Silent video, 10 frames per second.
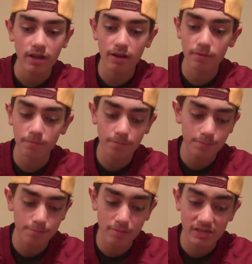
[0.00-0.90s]
And
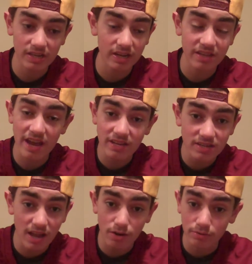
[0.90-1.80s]
missing a
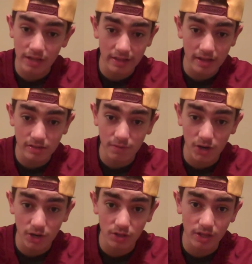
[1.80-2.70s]
test, I don't think that's
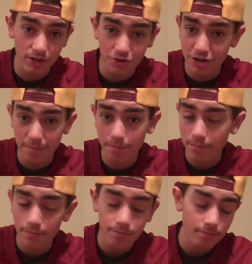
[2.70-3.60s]
very good leadership.
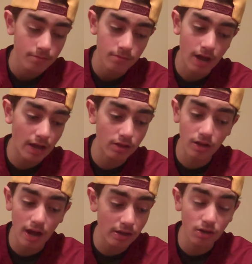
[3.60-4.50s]
I
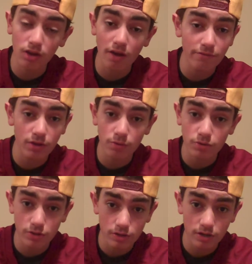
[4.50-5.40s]
love
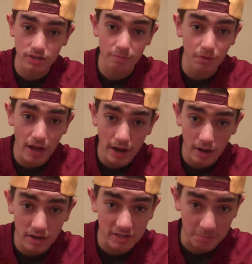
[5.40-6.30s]
you as a
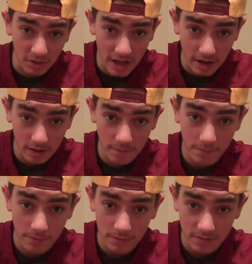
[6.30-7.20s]
player.
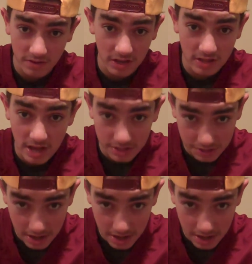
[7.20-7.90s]
Let's get that